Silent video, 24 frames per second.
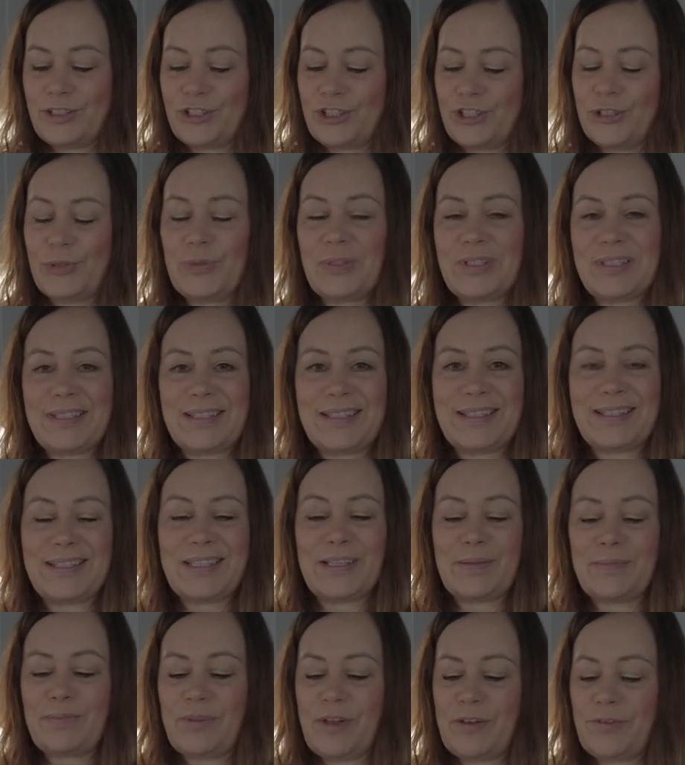juiced
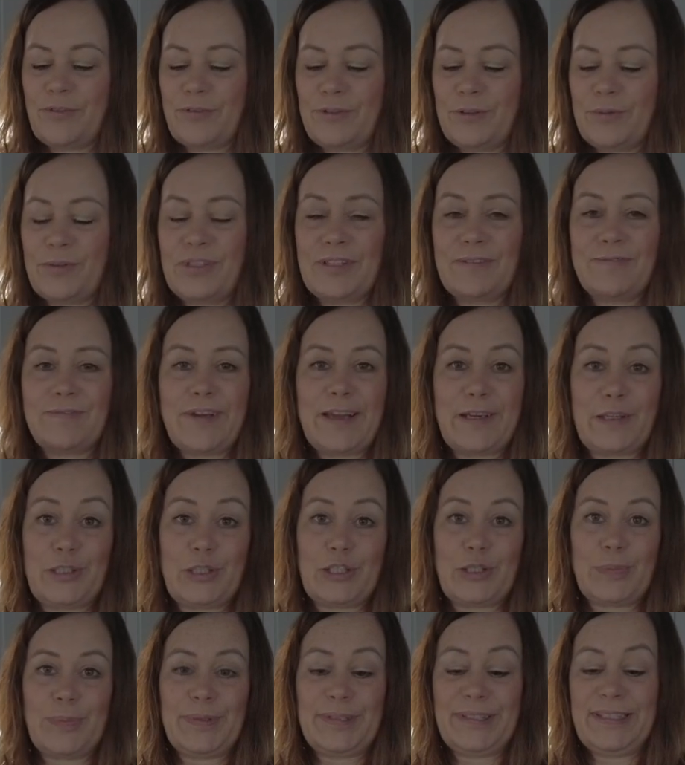some fruit and
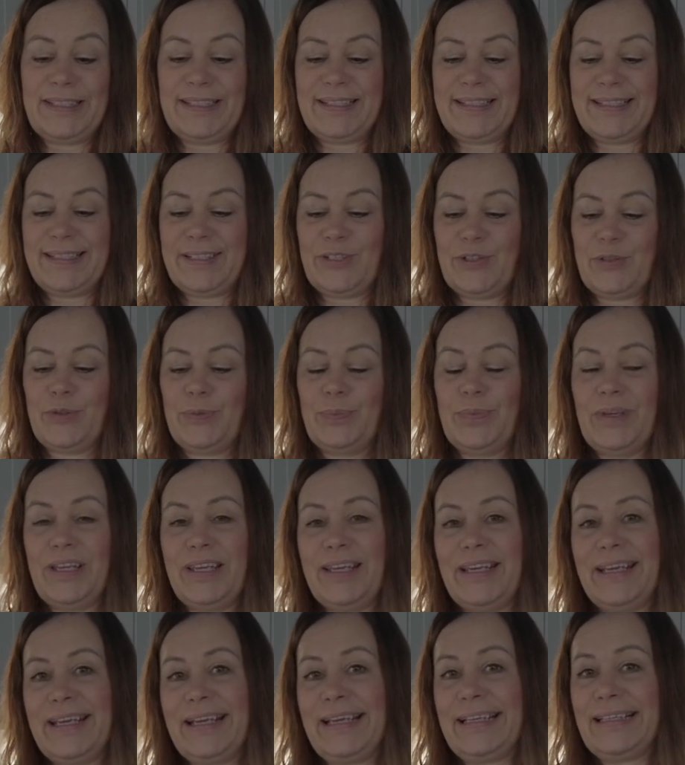vegetables to
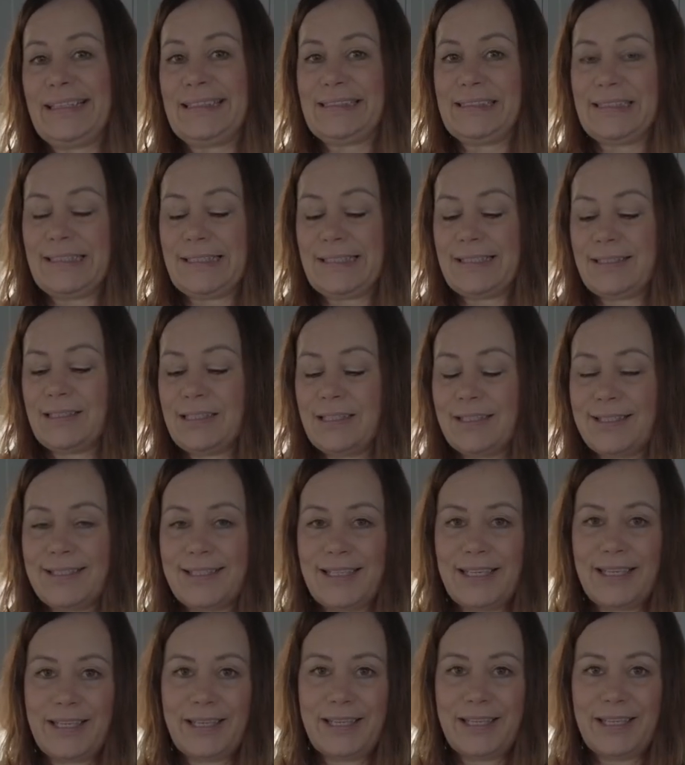make a little
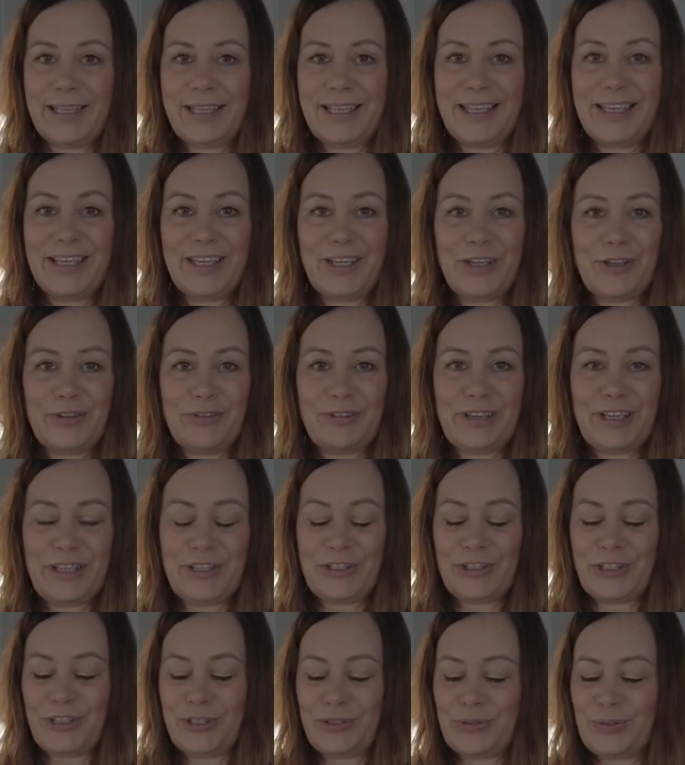zingy green
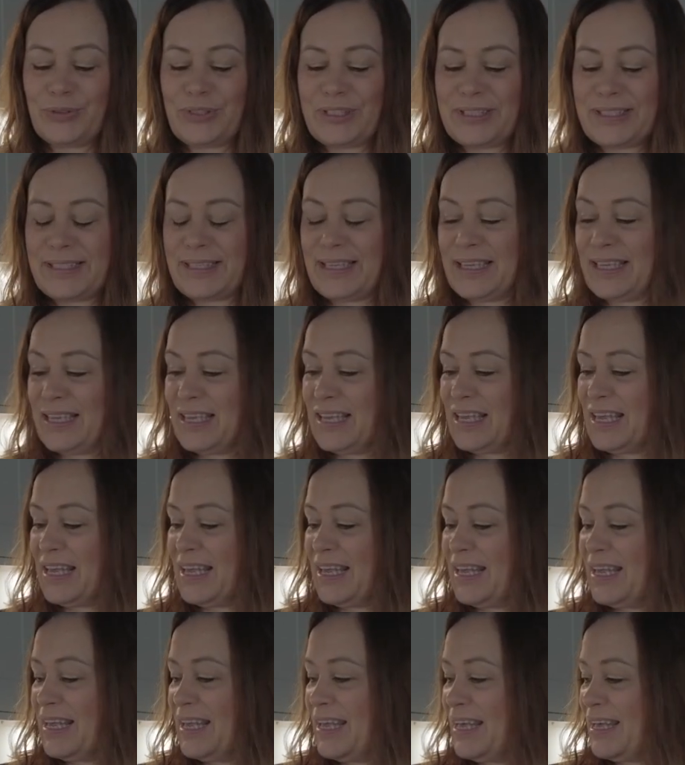juice.
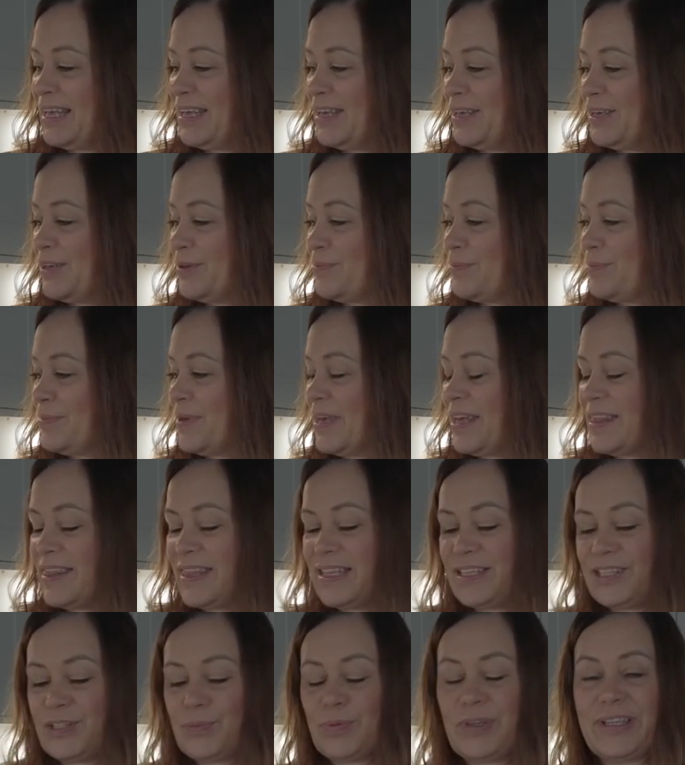
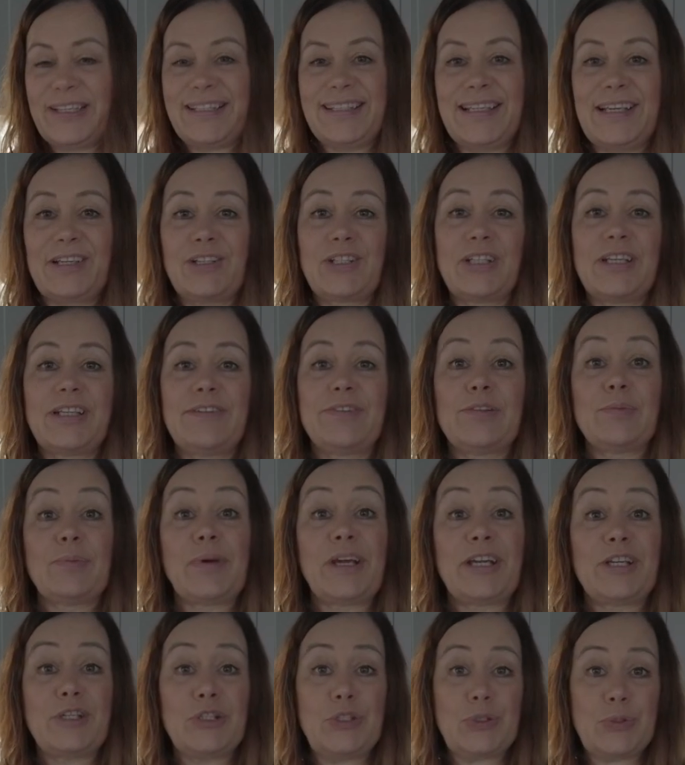This one is actually for
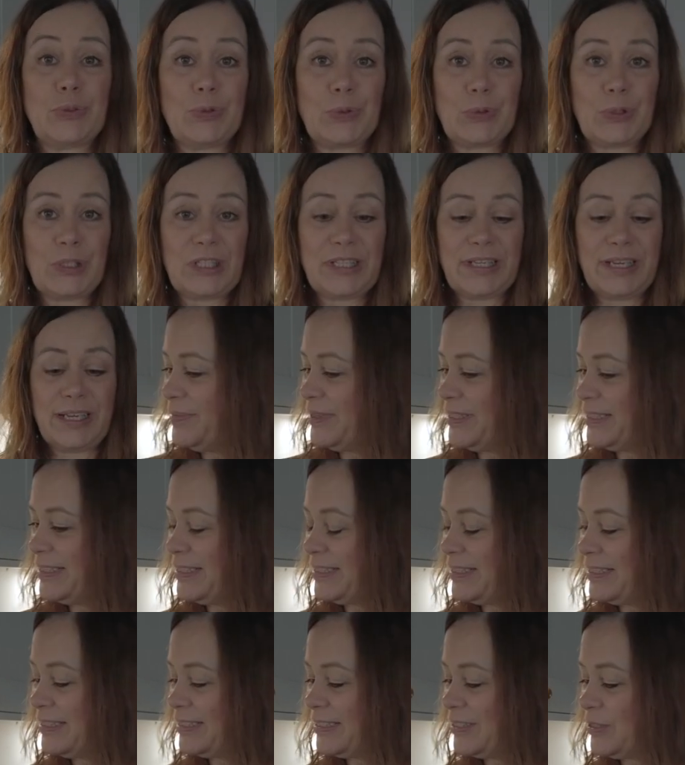my daughter.
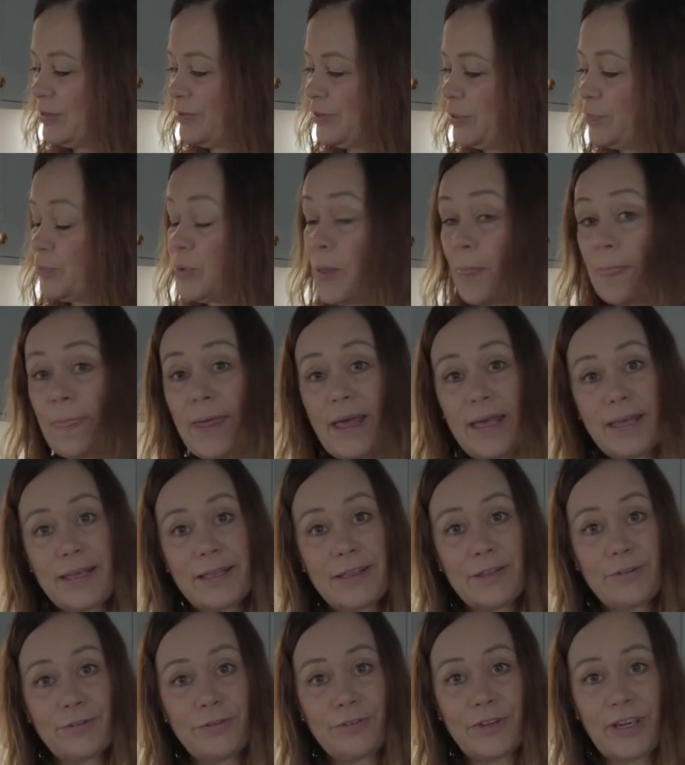So I'm gonna put that
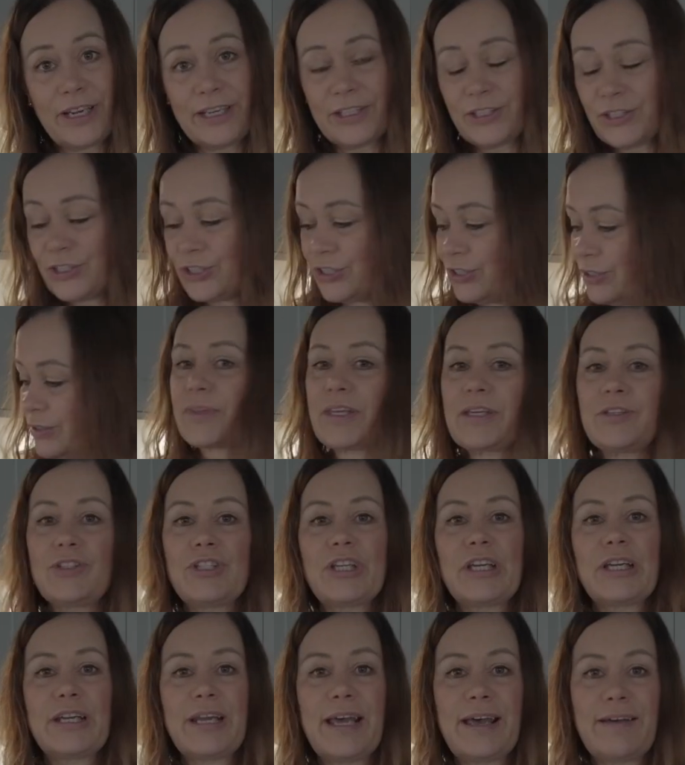in the fridge and
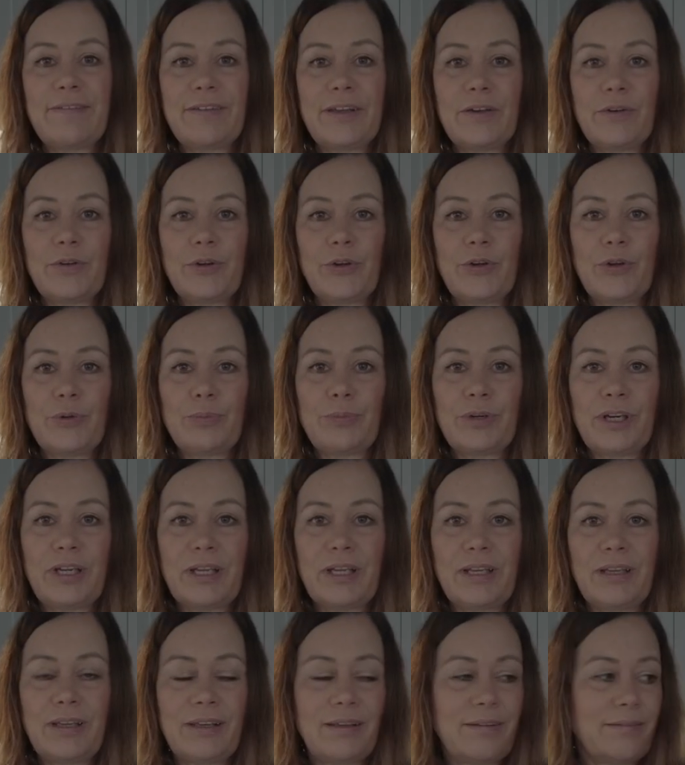she can have it on her
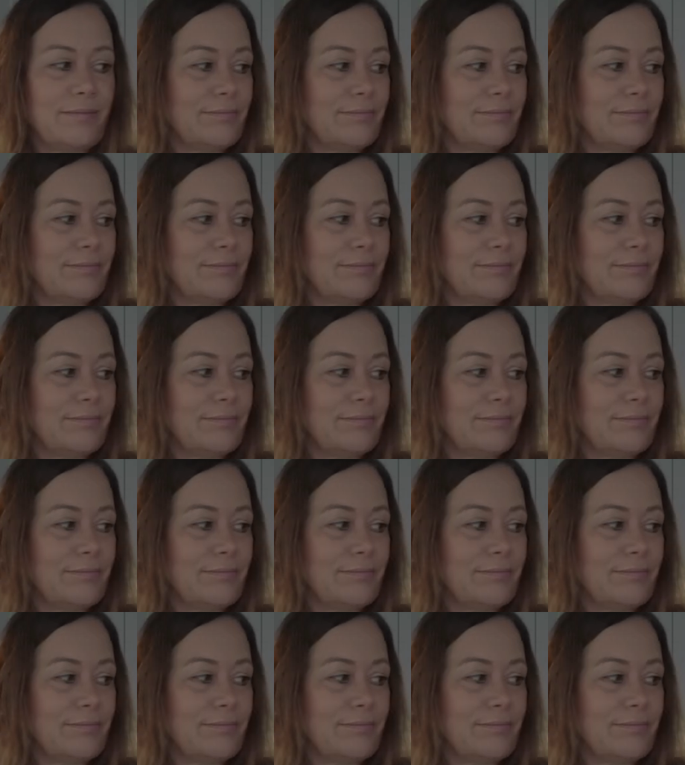break.